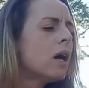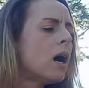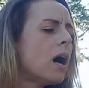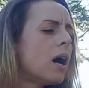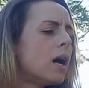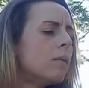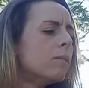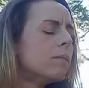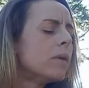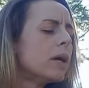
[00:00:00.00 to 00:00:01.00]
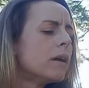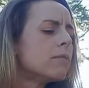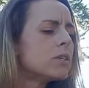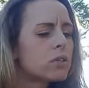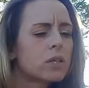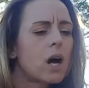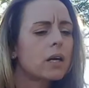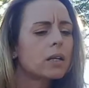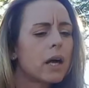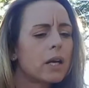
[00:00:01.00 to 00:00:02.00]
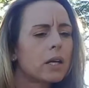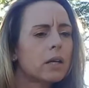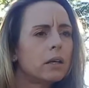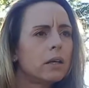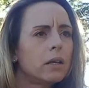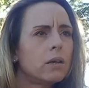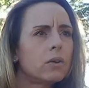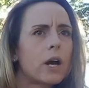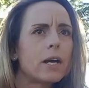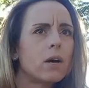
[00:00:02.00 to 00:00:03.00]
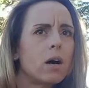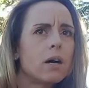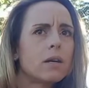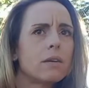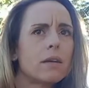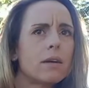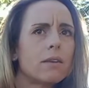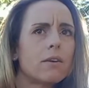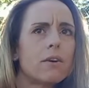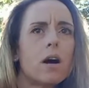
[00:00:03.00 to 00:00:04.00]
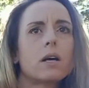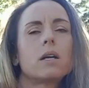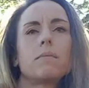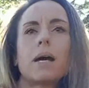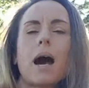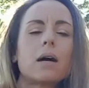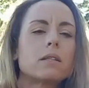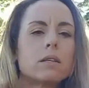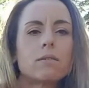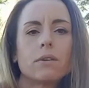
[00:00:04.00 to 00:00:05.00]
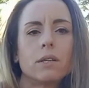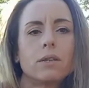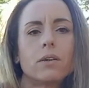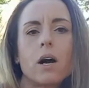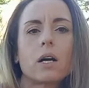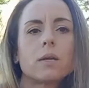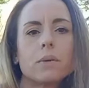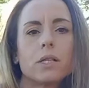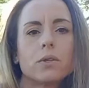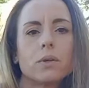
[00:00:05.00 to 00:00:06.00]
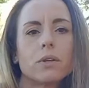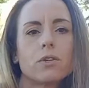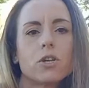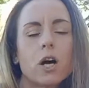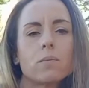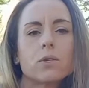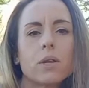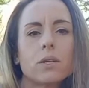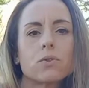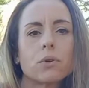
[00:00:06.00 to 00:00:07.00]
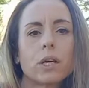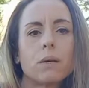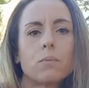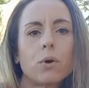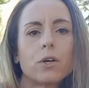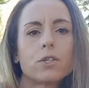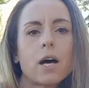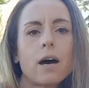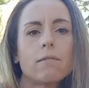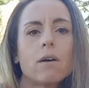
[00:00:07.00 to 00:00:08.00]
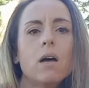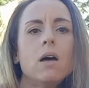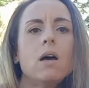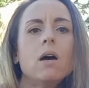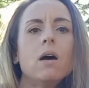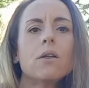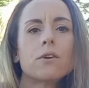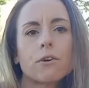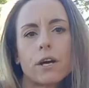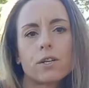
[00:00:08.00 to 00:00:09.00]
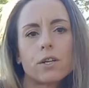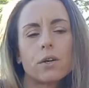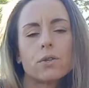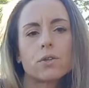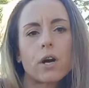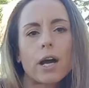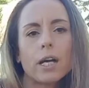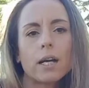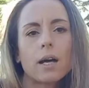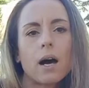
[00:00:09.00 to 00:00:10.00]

and if it's not like right on, then they're not going to be active and they're not going to be doing their job. So that's really important to have the ratios right.